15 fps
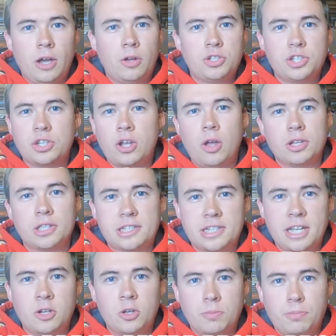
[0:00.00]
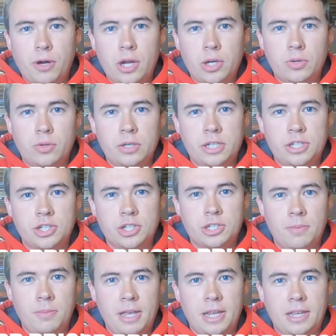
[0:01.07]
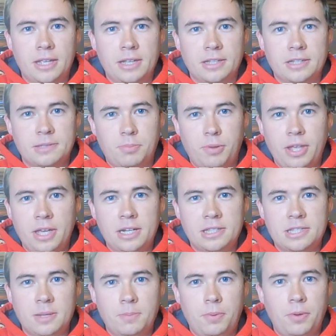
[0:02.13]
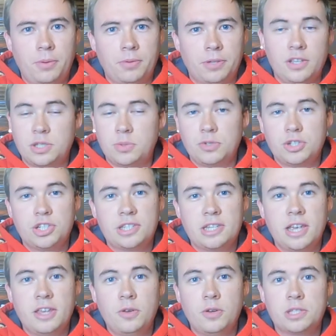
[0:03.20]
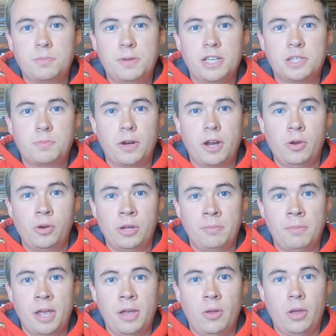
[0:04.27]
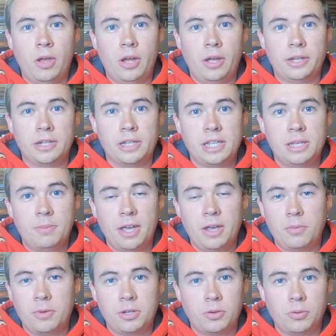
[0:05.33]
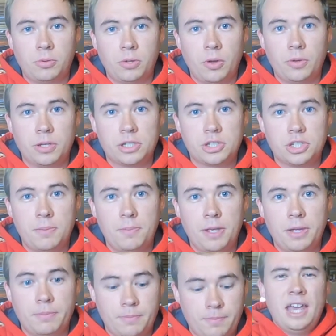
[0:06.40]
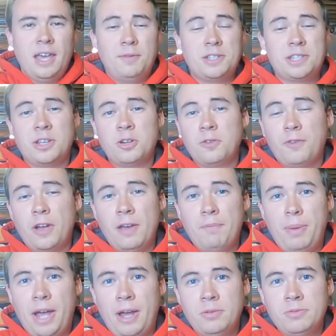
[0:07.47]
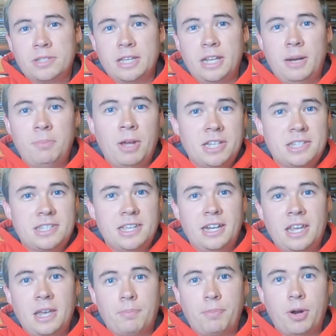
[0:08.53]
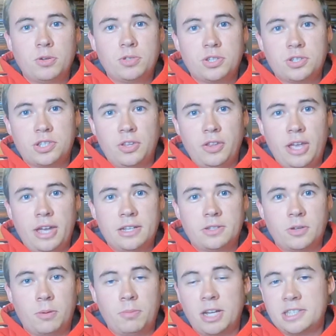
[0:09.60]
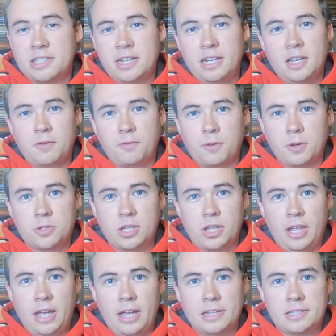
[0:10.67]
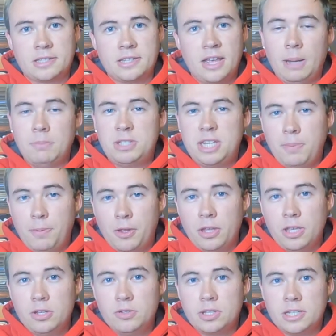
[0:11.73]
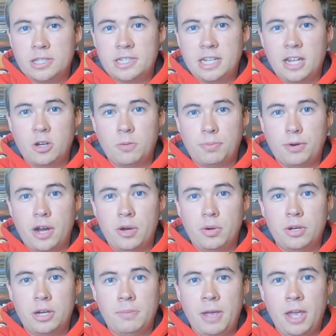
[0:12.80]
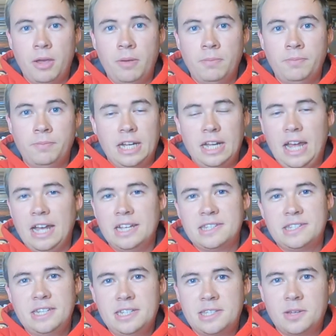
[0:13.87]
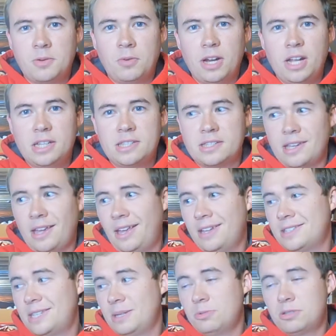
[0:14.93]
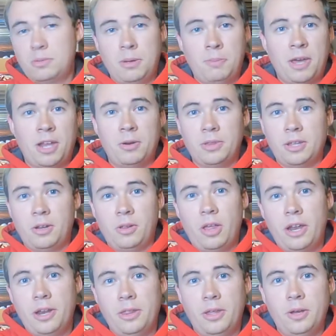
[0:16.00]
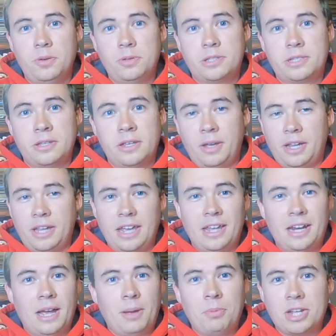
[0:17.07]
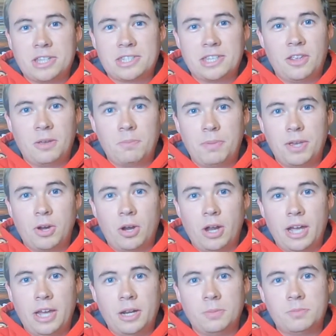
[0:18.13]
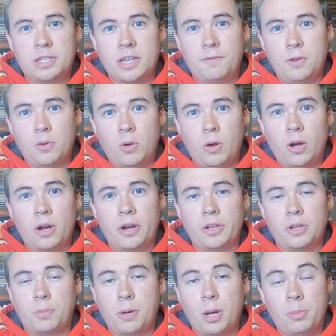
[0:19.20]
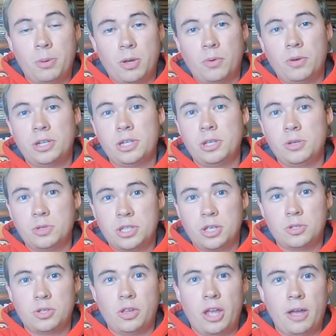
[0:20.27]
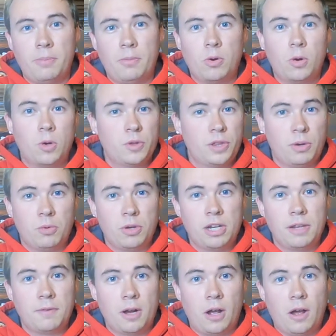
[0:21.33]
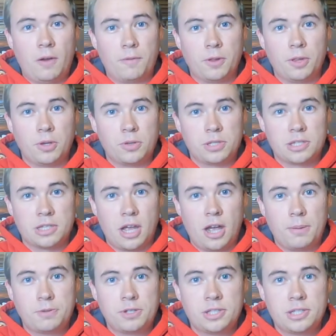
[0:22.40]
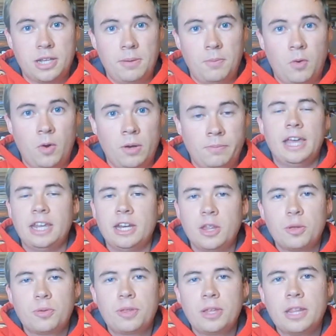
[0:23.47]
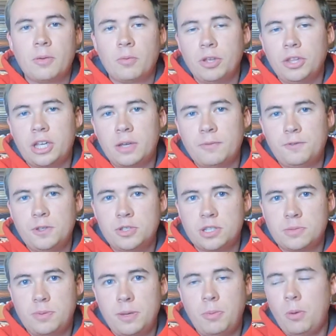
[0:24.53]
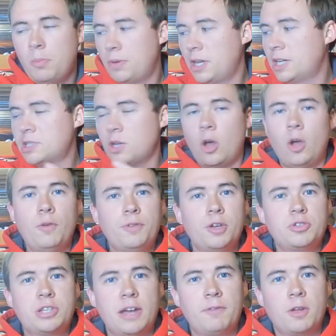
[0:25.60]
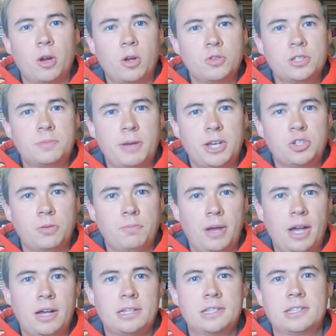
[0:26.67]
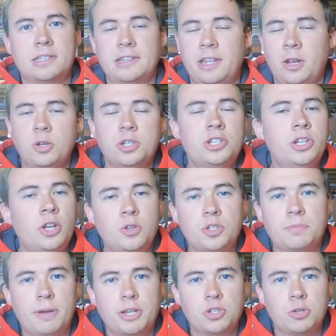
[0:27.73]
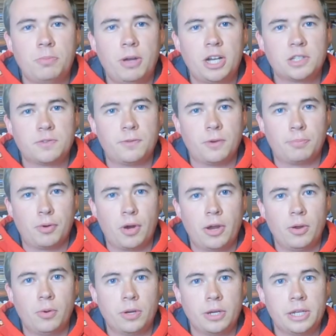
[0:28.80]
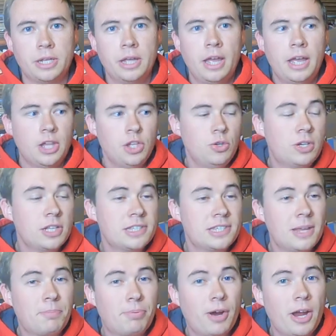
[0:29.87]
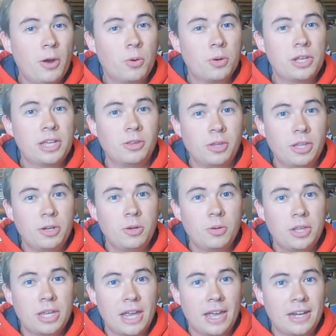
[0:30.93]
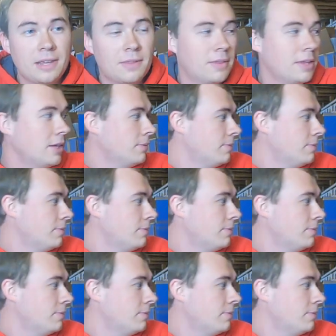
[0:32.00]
I'll just call it standard priority just to make it plain and simple. This will just say USPS priority mail on eBay when you're going to ship it. If it's under £5 and I'm not sending it parcel select or I'm not sending it first class, I'm typically using standard priority mail. It has decent rates and seems to be better than a lot of those. Again, I'm not selling bigger items. If you are, you're probably going to use those a lot more. They wouldn't even offer those as options anymore. Another thing that really confuses people, because all of those have their own special box, there is no special box for priority. You can send priority in literally anything.